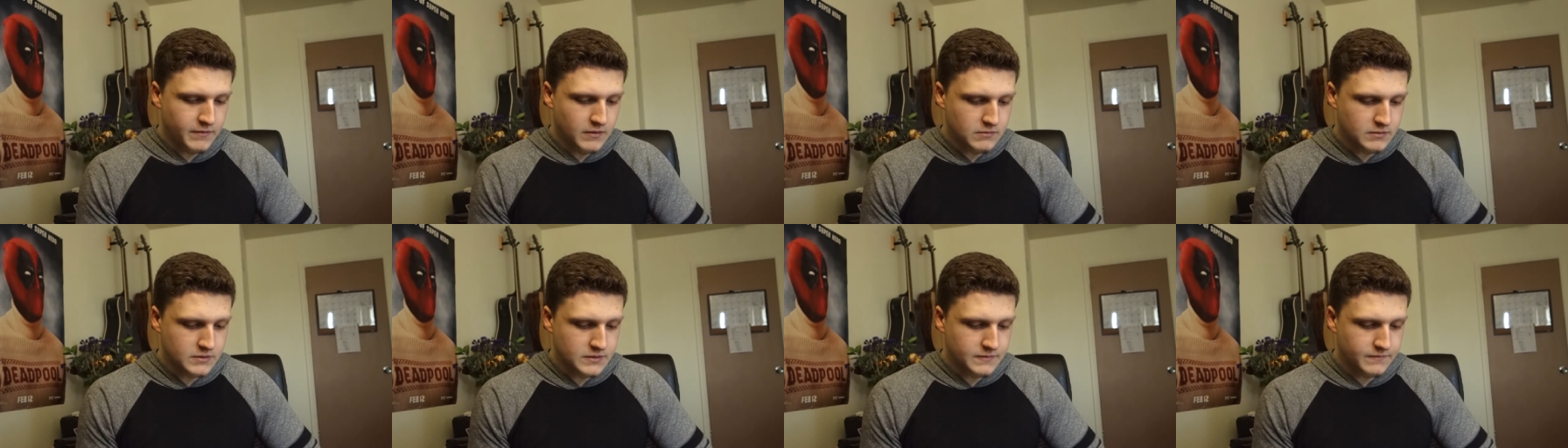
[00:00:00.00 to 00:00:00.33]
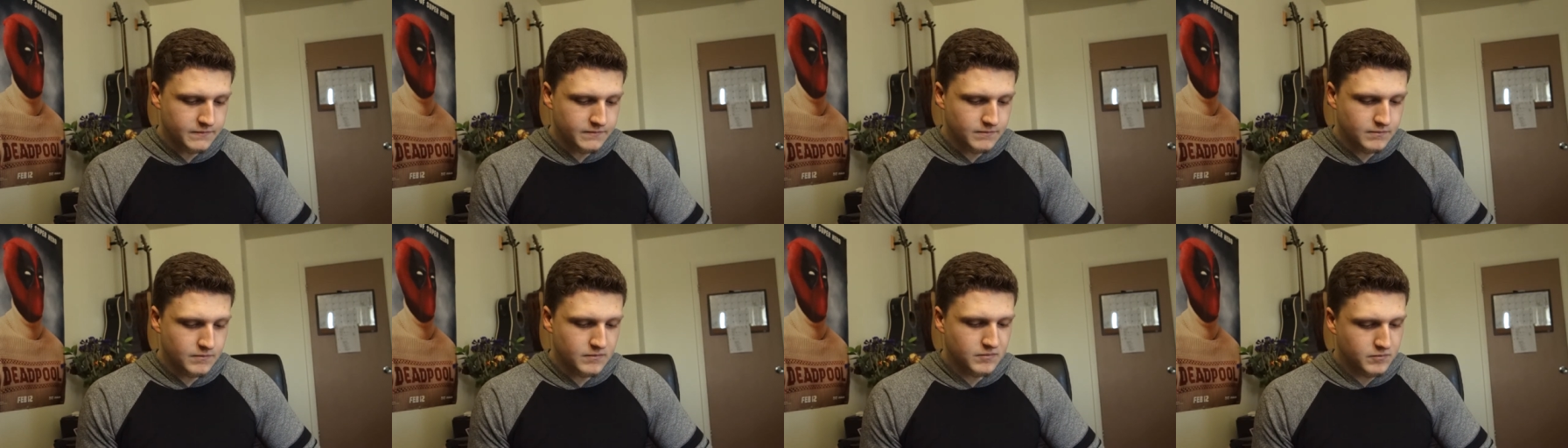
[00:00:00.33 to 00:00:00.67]
And
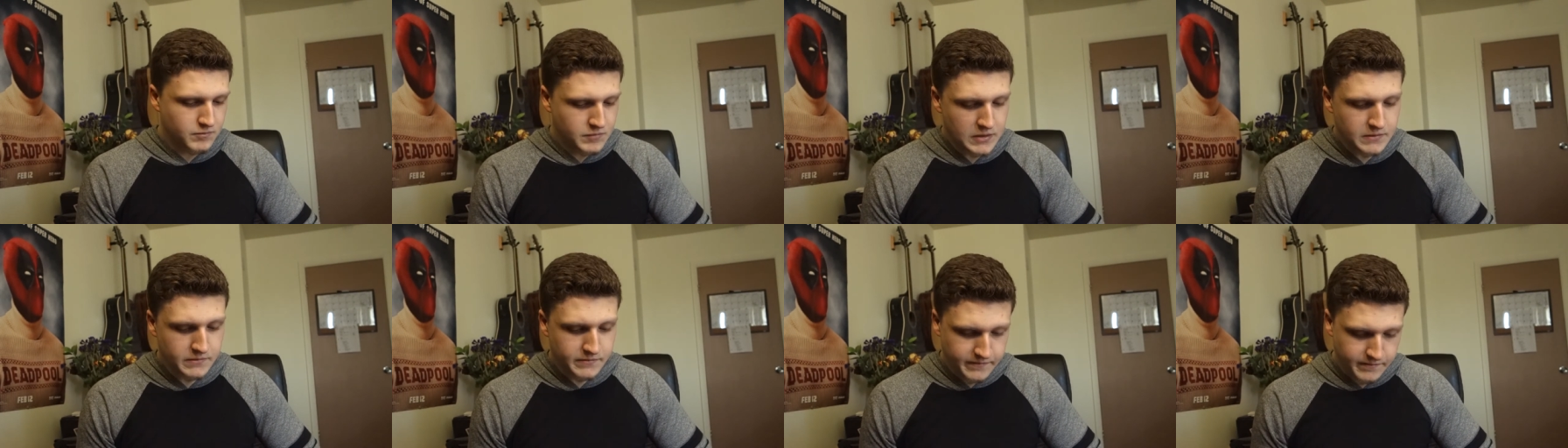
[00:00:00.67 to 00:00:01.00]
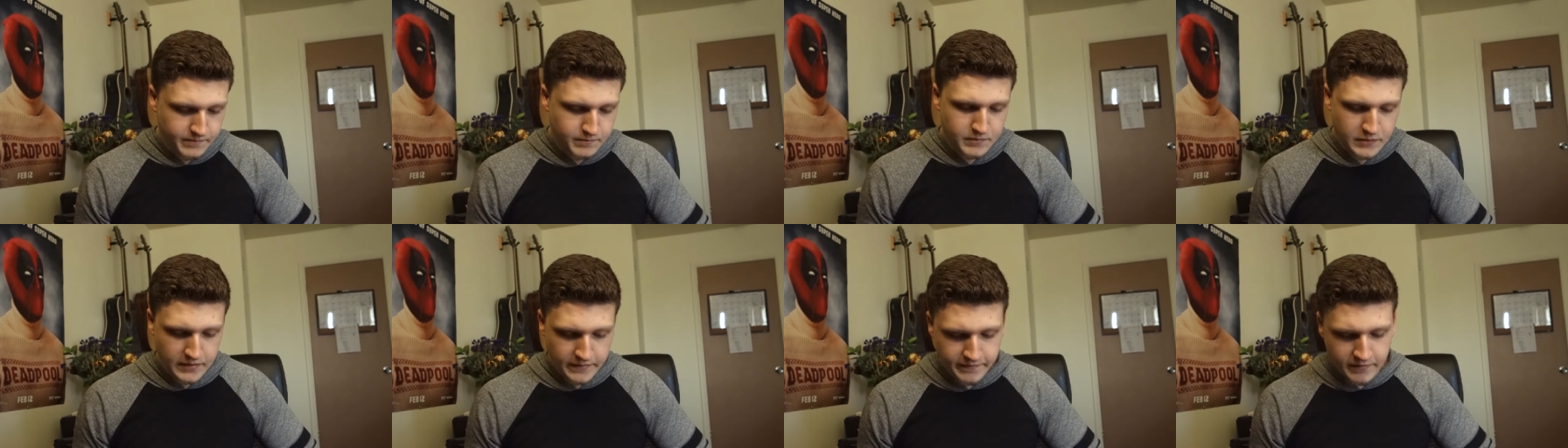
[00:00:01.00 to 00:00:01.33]
Pitfall
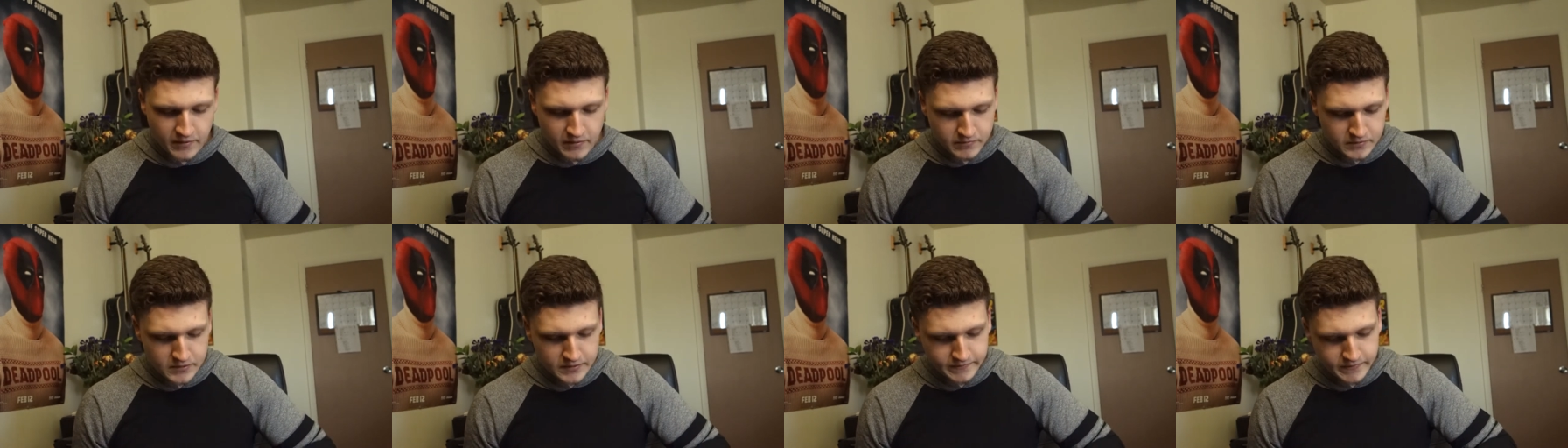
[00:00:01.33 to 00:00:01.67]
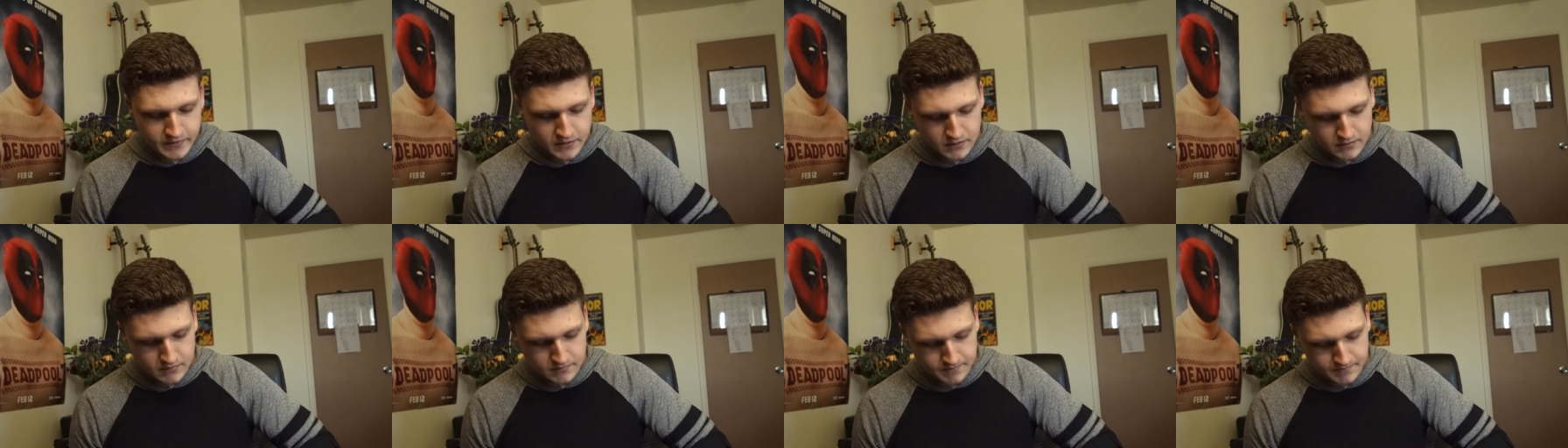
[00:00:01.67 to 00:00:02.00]

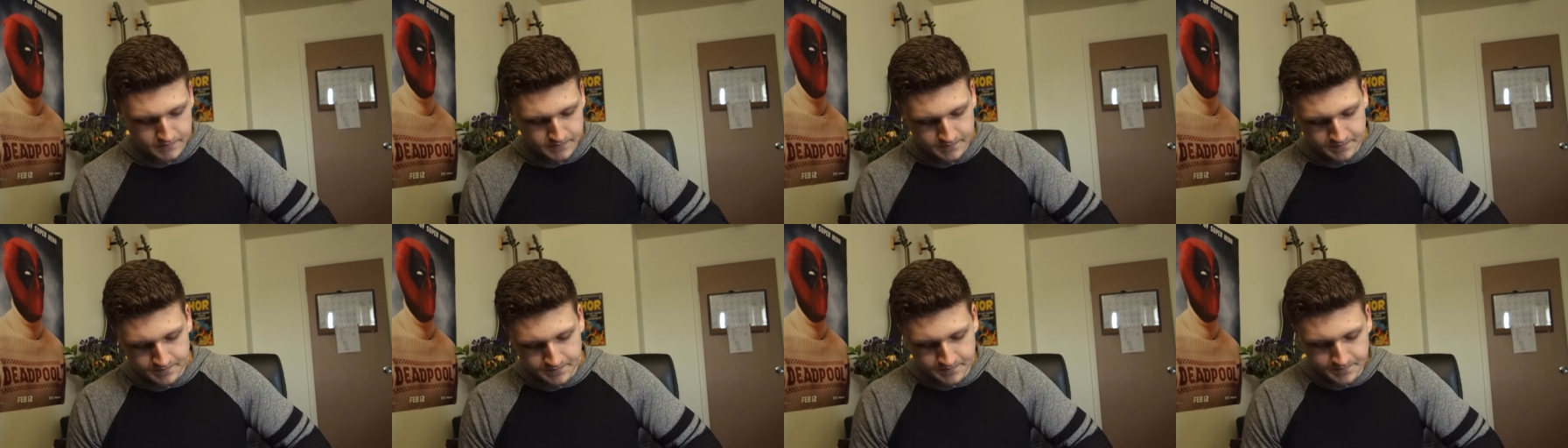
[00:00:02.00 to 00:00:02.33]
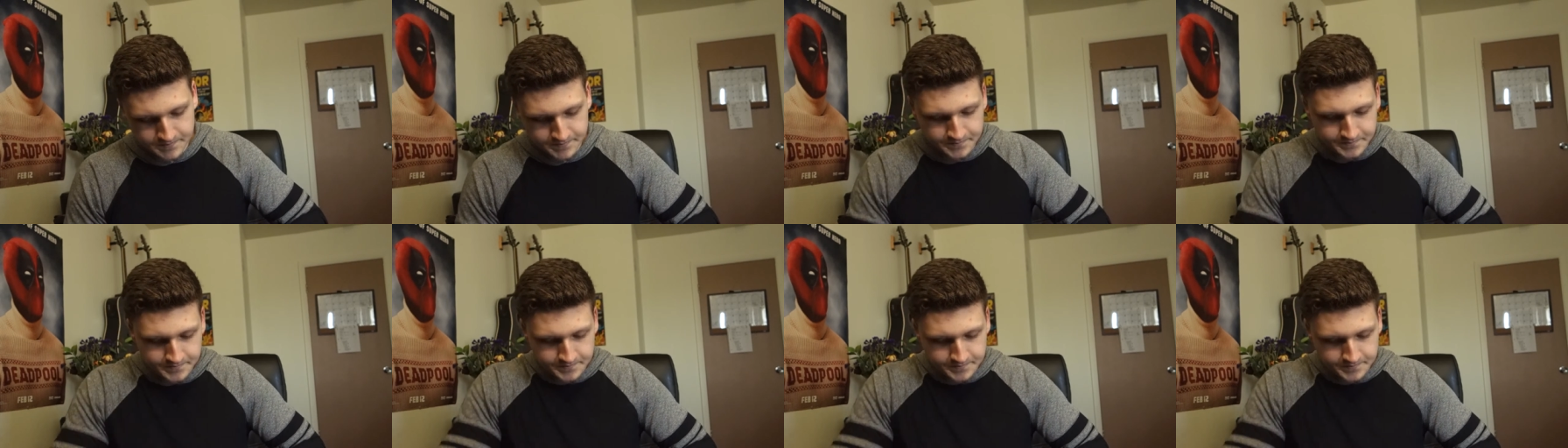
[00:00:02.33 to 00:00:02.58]
was fun.